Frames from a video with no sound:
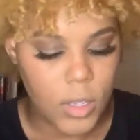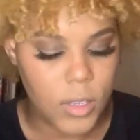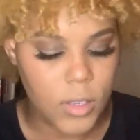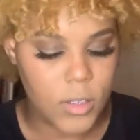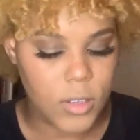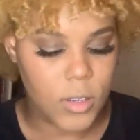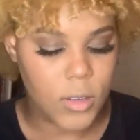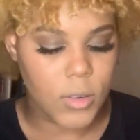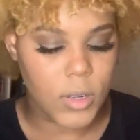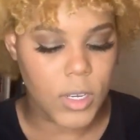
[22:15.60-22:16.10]

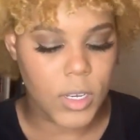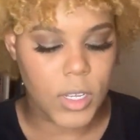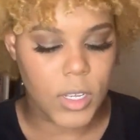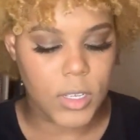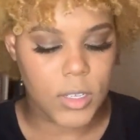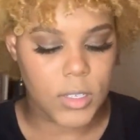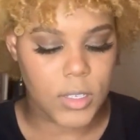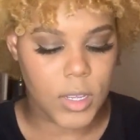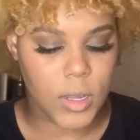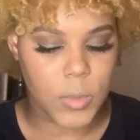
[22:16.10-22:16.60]
So
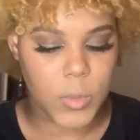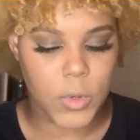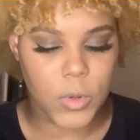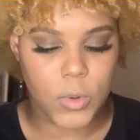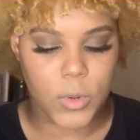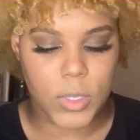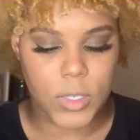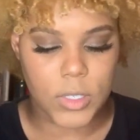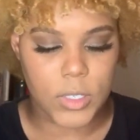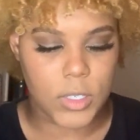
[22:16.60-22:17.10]
next I'm
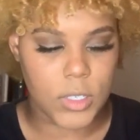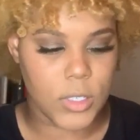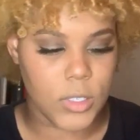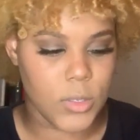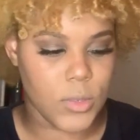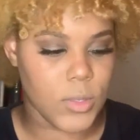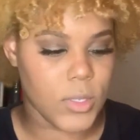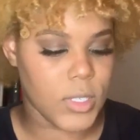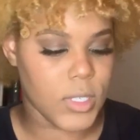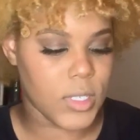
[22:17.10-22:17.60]
going to
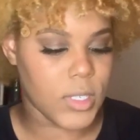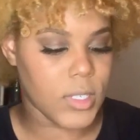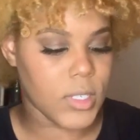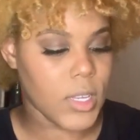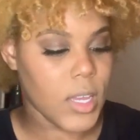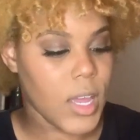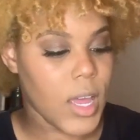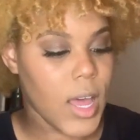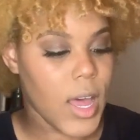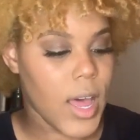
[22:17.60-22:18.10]
use is
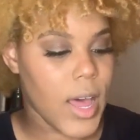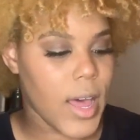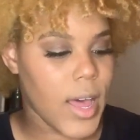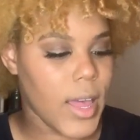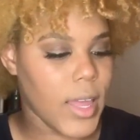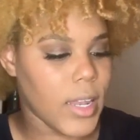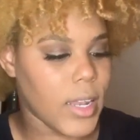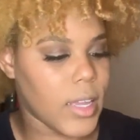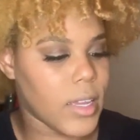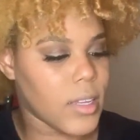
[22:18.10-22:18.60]

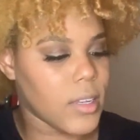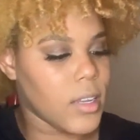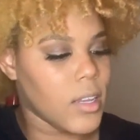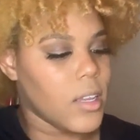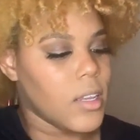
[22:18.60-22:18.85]
highlight.